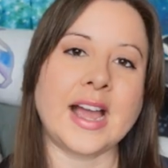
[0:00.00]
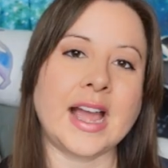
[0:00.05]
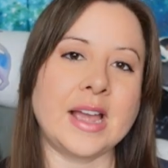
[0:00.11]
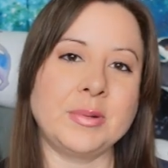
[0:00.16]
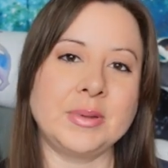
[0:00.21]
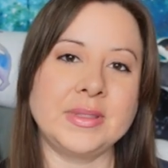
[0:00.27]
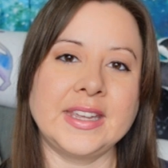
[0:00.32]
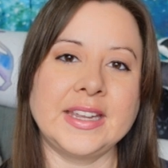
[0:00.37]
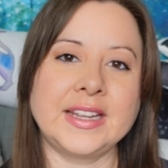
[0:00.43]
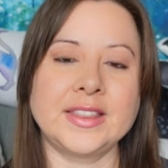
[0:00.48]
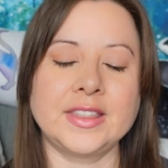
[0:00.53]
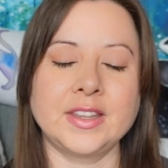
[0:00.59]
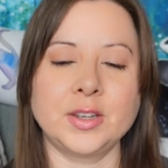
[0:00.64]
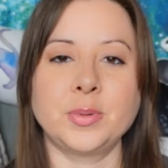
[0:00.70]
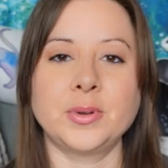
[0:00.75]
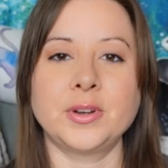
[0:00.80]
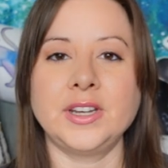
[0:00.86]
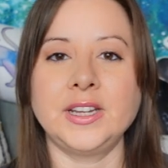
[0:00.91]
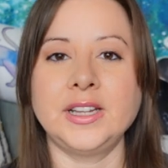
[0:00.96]
I would think they're
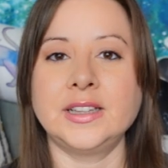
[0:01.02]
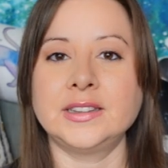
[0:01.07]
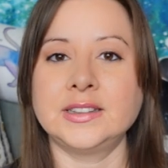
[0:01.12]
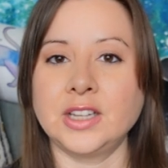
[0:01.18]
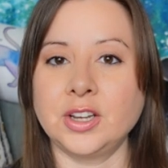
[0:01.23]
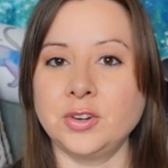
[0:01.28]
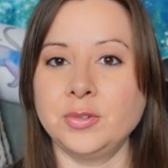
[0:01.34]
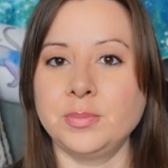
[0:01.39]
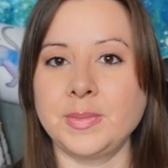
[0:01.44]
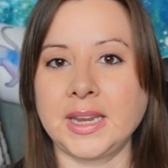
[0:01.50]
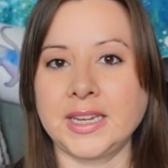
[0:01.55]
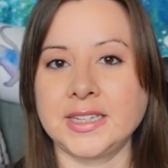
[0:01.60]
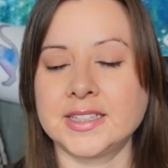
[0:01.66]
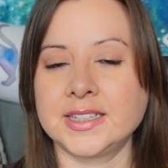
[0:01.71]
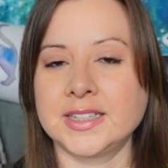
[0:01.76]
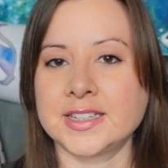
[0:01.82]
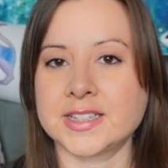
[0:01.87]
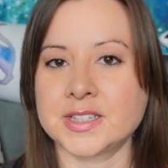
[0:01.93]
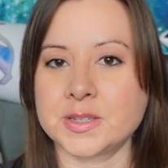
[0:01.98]
pretty low
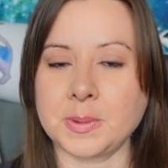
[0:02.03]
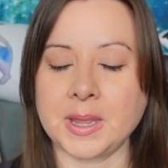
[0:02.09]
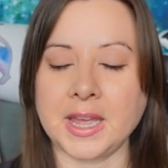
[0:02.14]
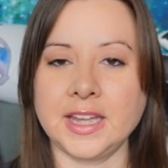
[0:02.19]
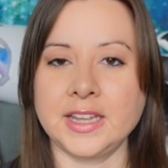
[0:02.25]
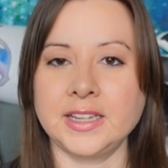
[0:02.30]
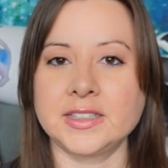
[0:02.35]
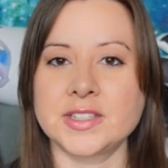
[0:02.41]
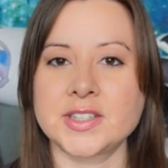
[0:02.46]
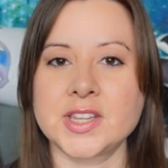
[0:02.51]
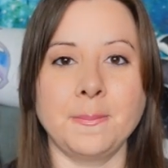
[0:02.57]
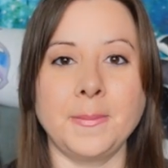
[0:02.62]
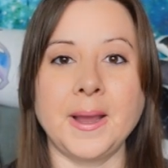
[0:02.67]
maintenance pets,